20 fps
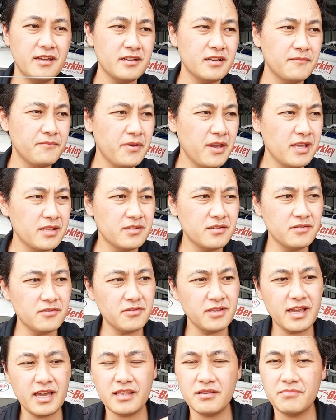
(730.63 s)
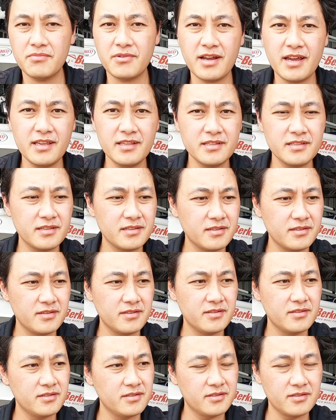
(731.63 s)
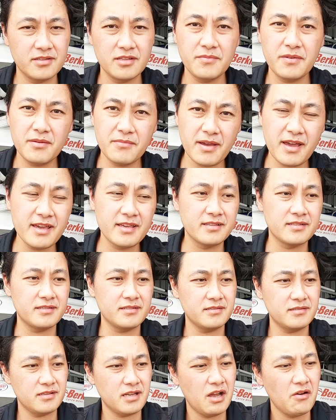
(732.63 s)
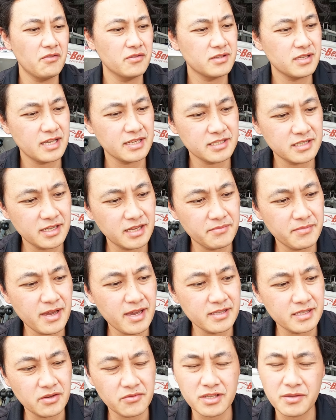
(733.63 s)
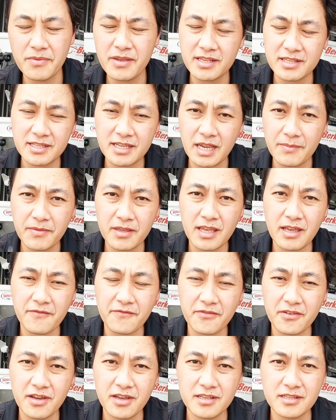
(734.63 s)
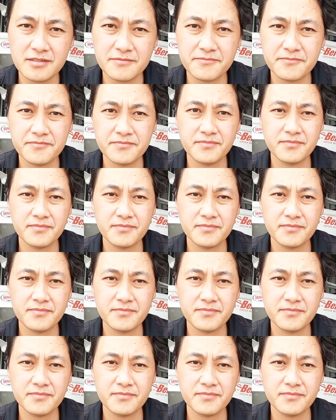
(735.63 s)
Compared to all the other braids, be amazed. I was actually amazed. I was a bit skeptic at first,